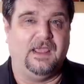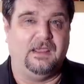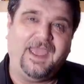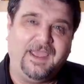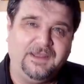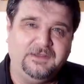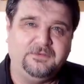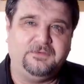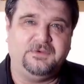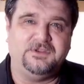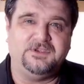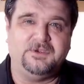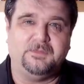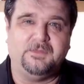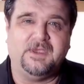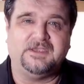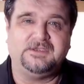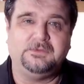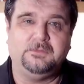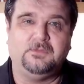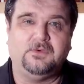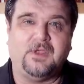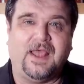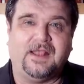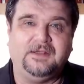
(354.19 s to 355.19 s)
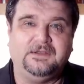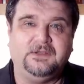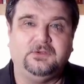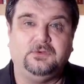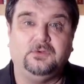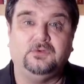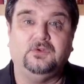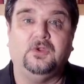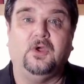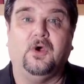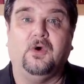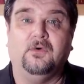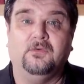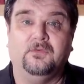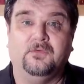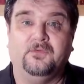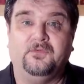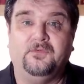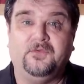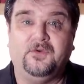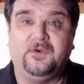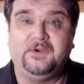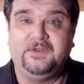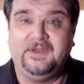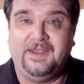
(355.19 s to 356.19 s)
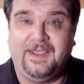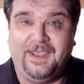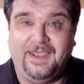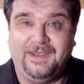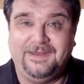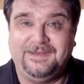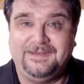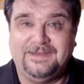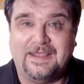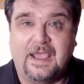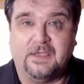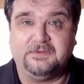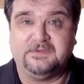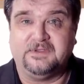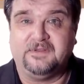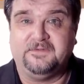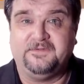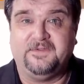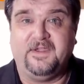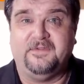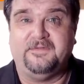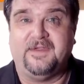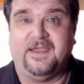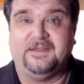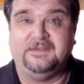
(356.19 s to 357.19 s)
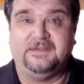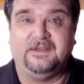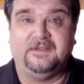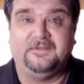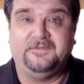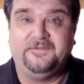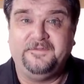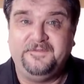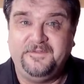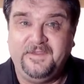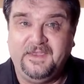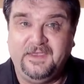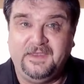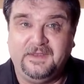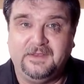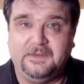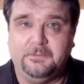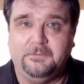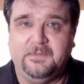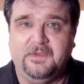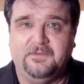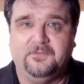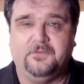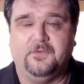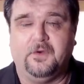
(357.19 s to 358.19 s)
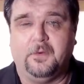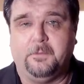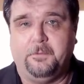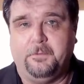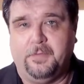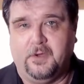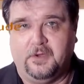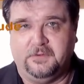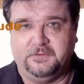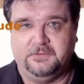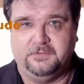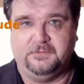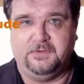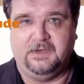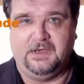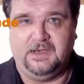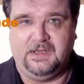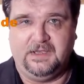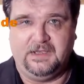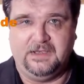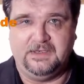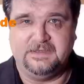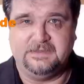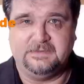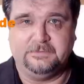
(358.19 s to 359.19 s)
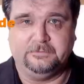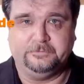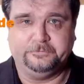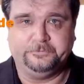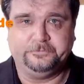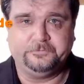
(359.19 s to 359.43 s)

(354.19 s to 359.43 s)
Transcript: and reach a maximum altitude of 48,500 feet before pod release.